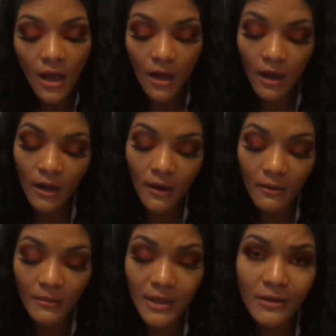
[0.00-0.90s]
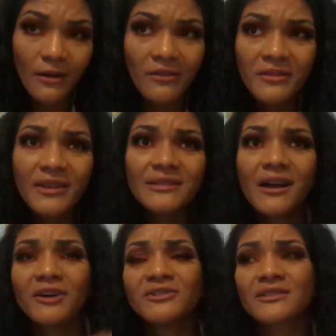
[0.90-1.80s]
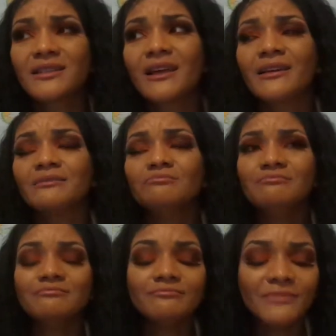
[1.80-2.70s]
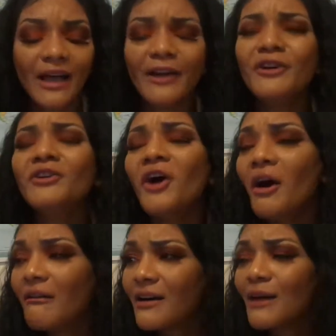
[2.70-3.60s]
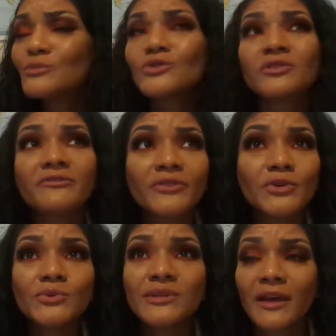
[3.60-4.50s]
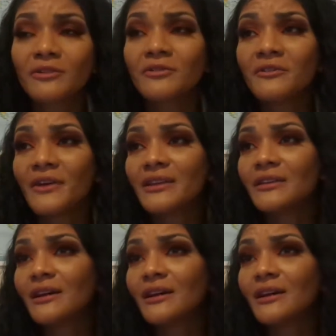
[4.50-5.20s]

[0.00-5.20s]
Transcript: Um, and other days I was just like, I'm so confused. I don't know if I need